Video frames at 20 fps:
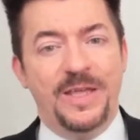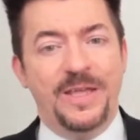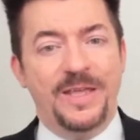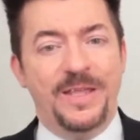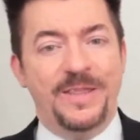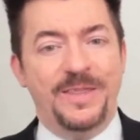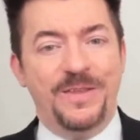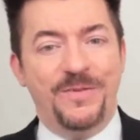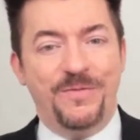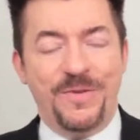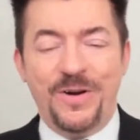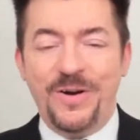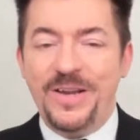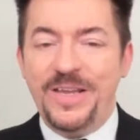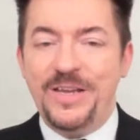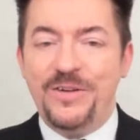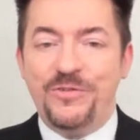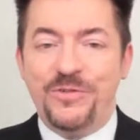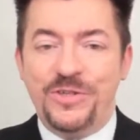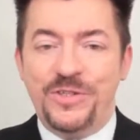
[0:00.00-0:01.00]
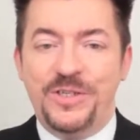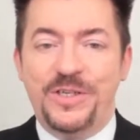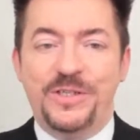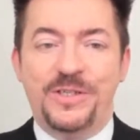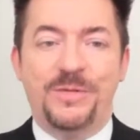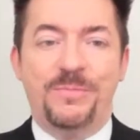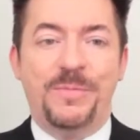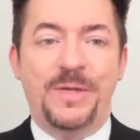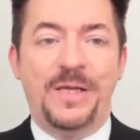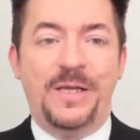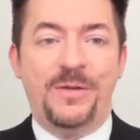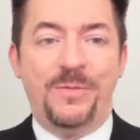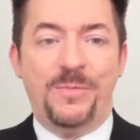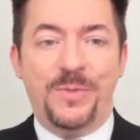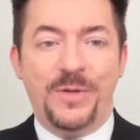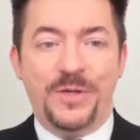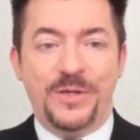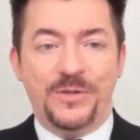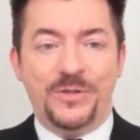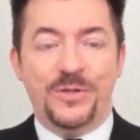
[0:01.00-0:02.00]
they're very interesting to me,
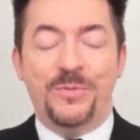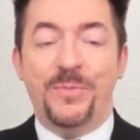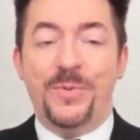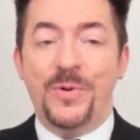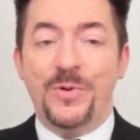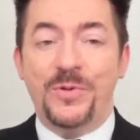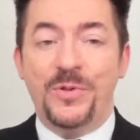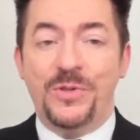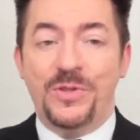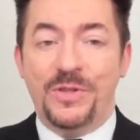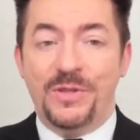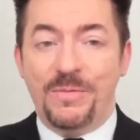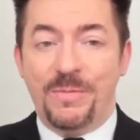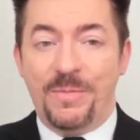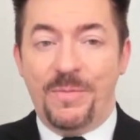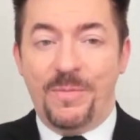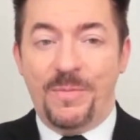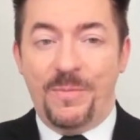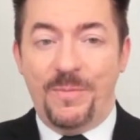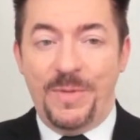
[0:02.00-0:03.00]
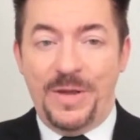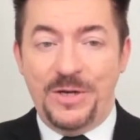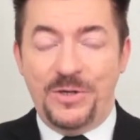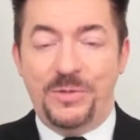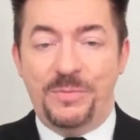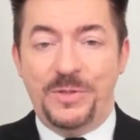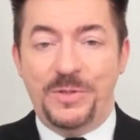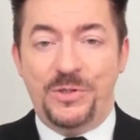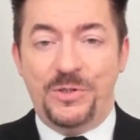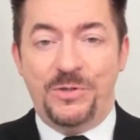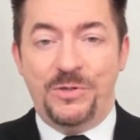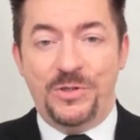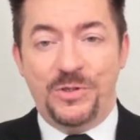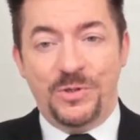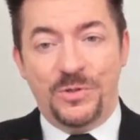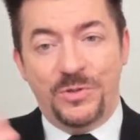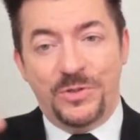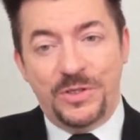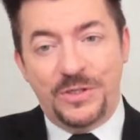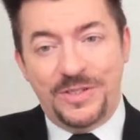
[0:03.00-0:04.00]
because they're both major mystery
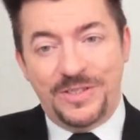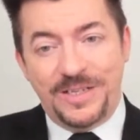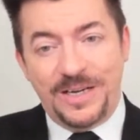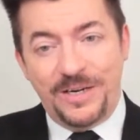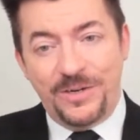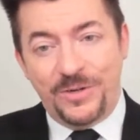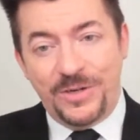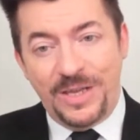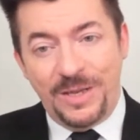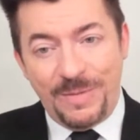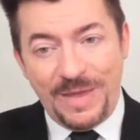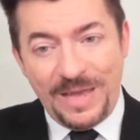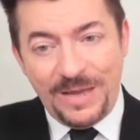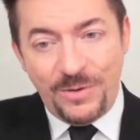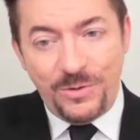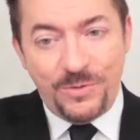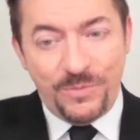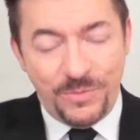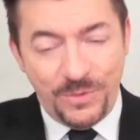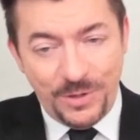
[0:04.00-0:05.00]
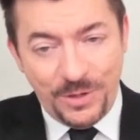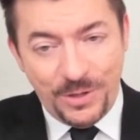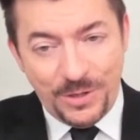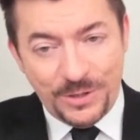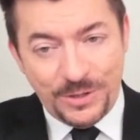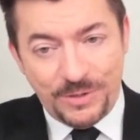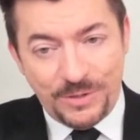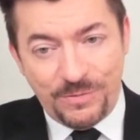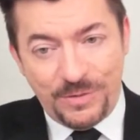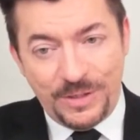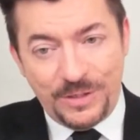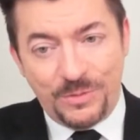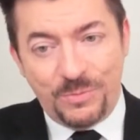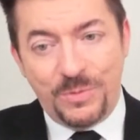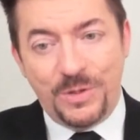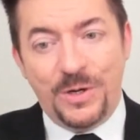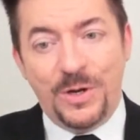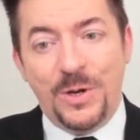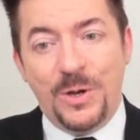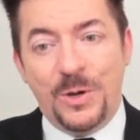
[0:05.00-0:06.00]
schools, and Steiner came out of Theosophy, as we
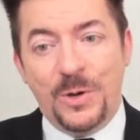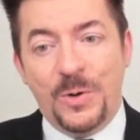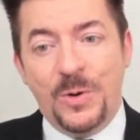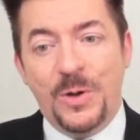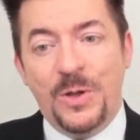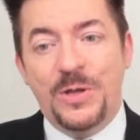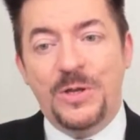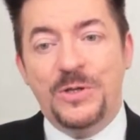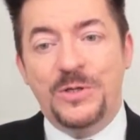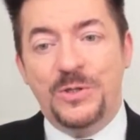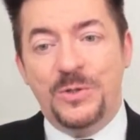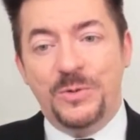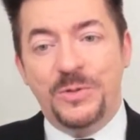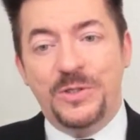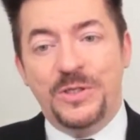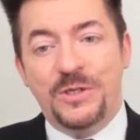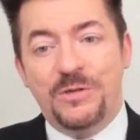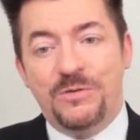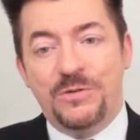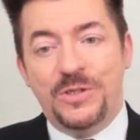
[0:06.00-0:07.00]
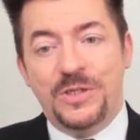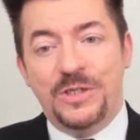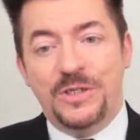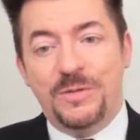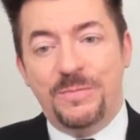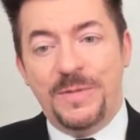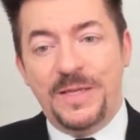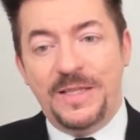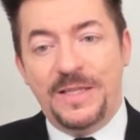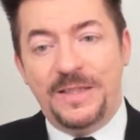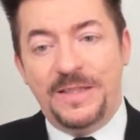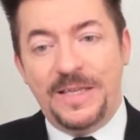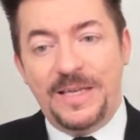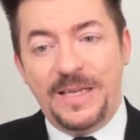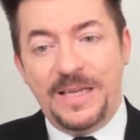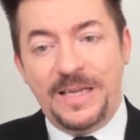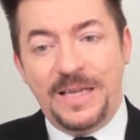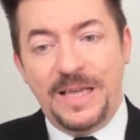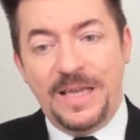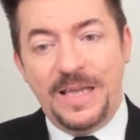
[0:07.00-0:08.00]
know. So it's interesting to me
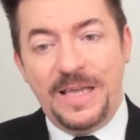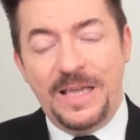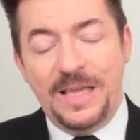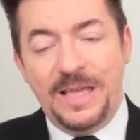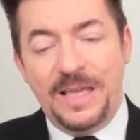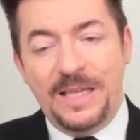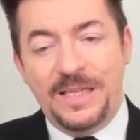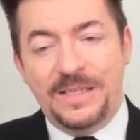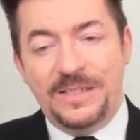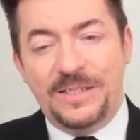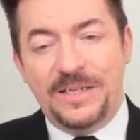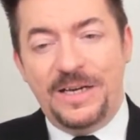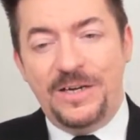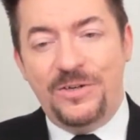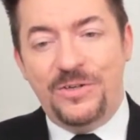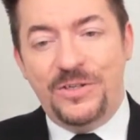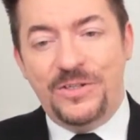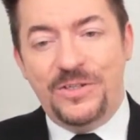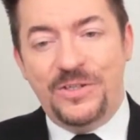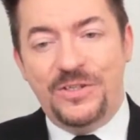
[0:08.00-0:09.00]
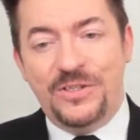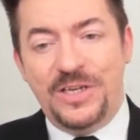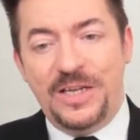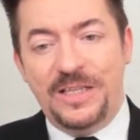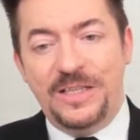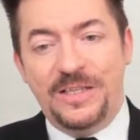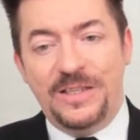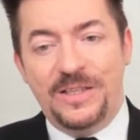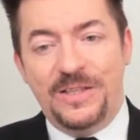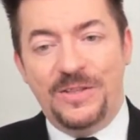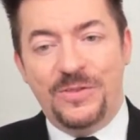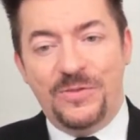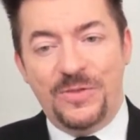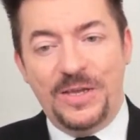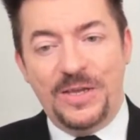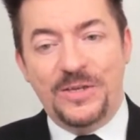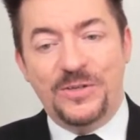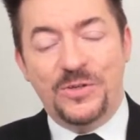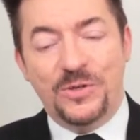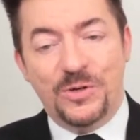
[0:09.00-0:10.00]
that Steiner doesn't say that
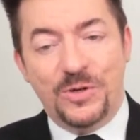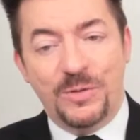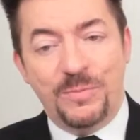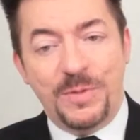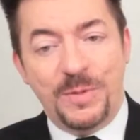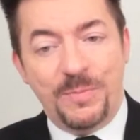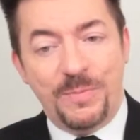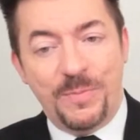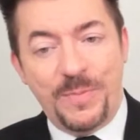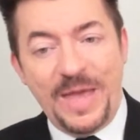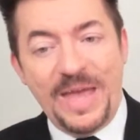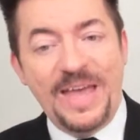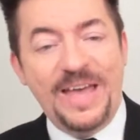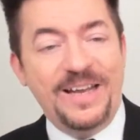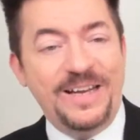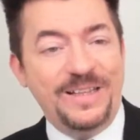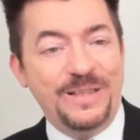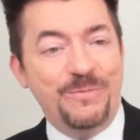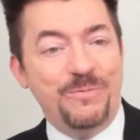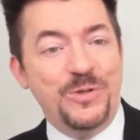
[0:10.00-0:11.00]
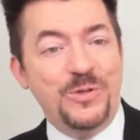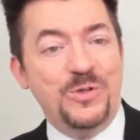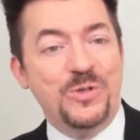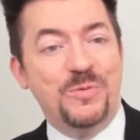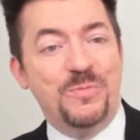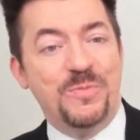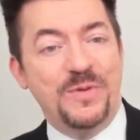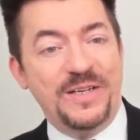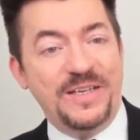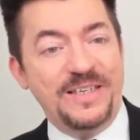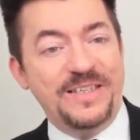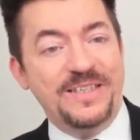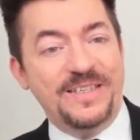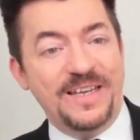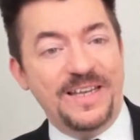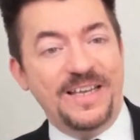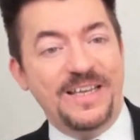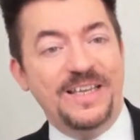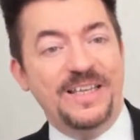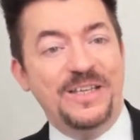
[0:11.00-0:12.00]
things are going to be bad in the future, but he's
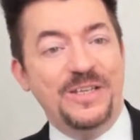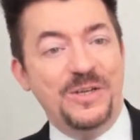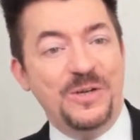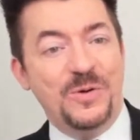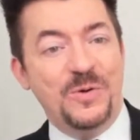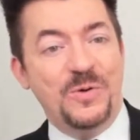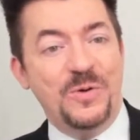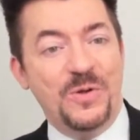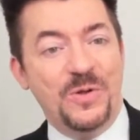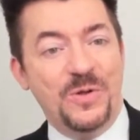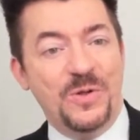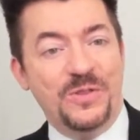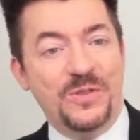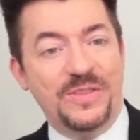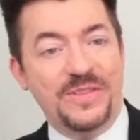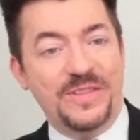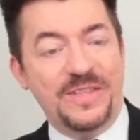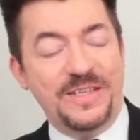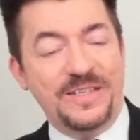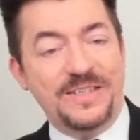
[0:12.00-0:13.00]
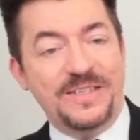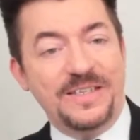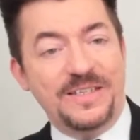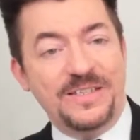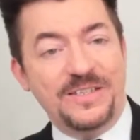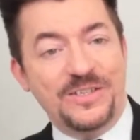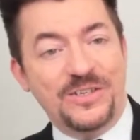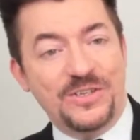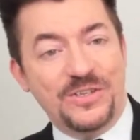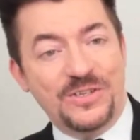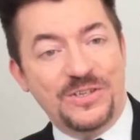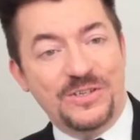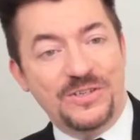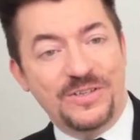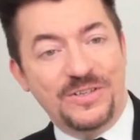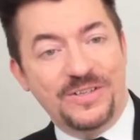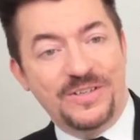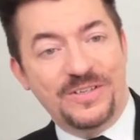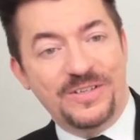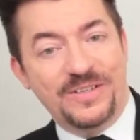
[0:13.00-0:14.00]
saying, this is
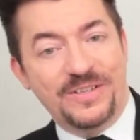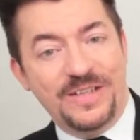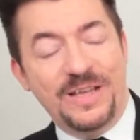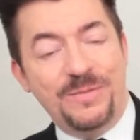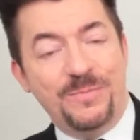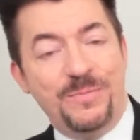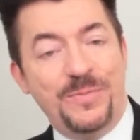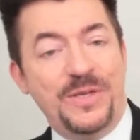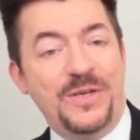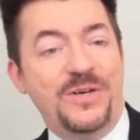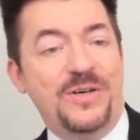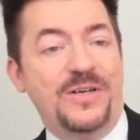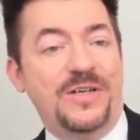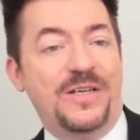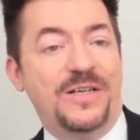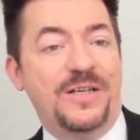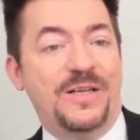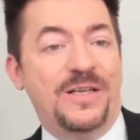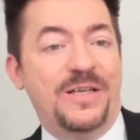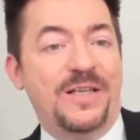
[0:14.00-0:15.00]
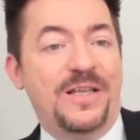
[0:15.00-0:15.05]
that period.